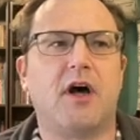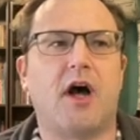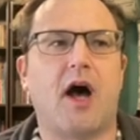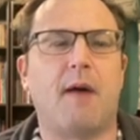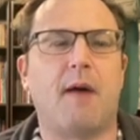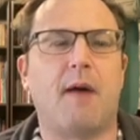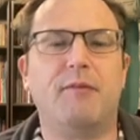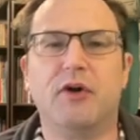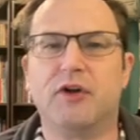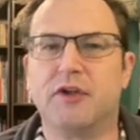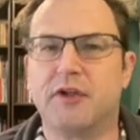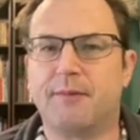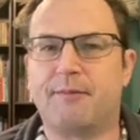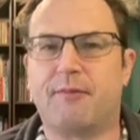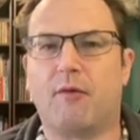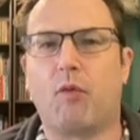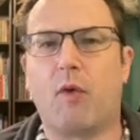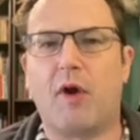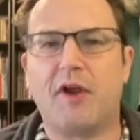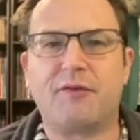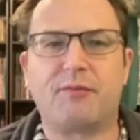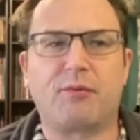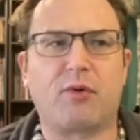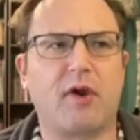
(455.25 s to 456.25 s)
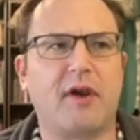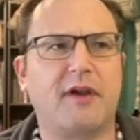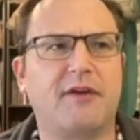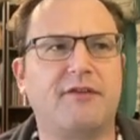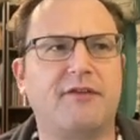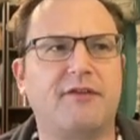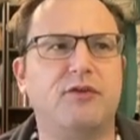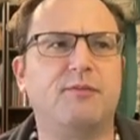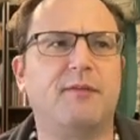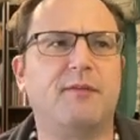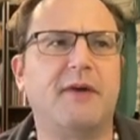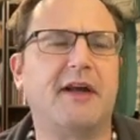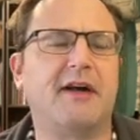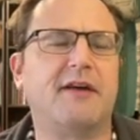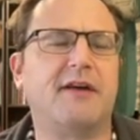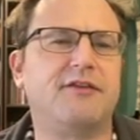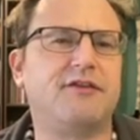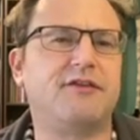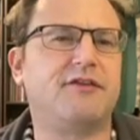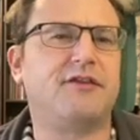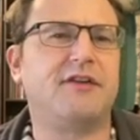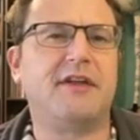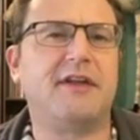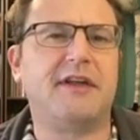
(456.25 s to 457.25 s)
a buildup of waste products. You may
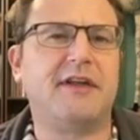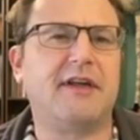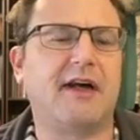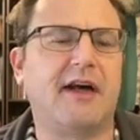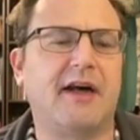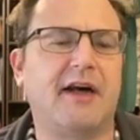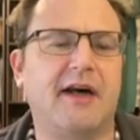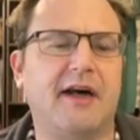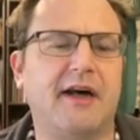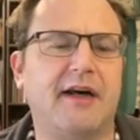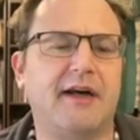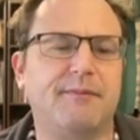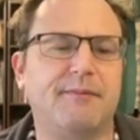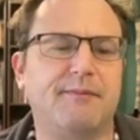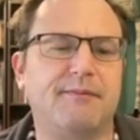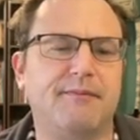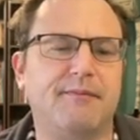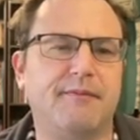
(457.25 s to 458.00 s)
see uh,